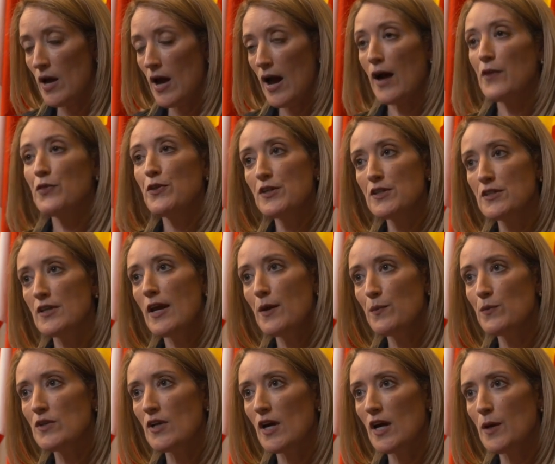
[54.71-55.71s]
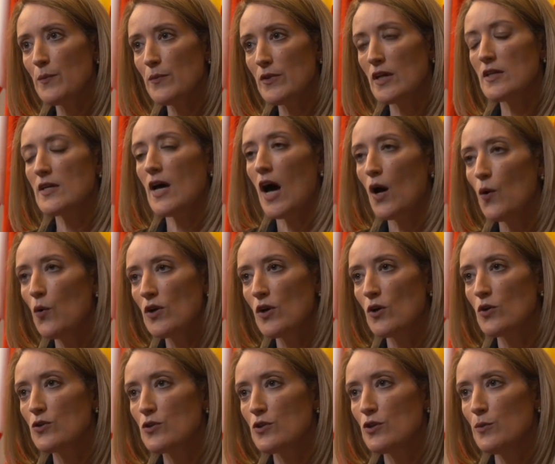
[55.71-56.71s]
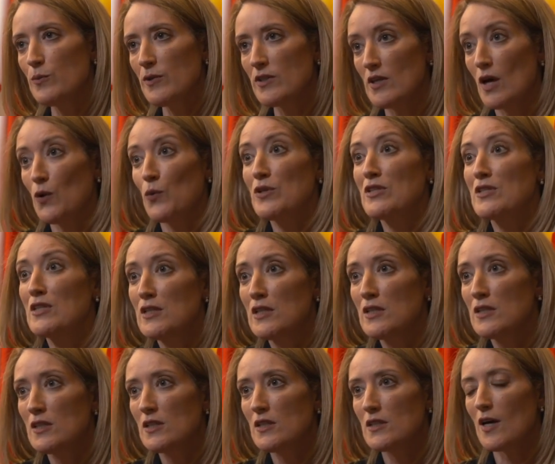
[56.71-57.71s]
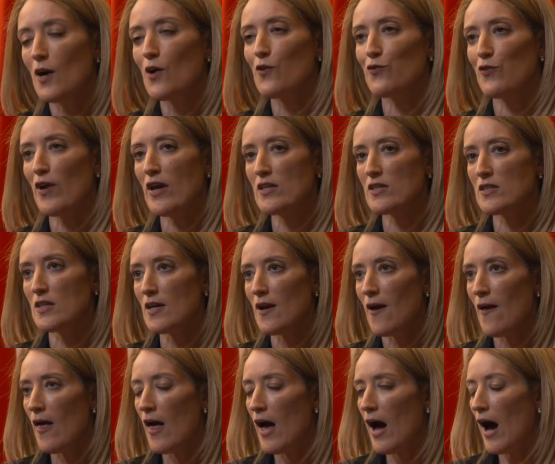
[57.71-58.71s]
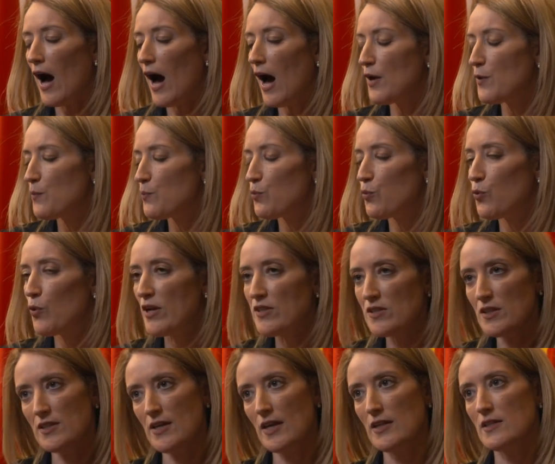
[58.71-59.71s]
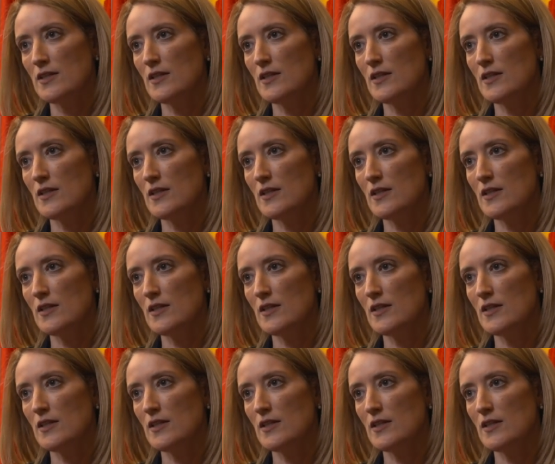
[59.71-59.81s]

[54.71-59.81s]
at the same time that our consumers, our citizens are facing unprecedented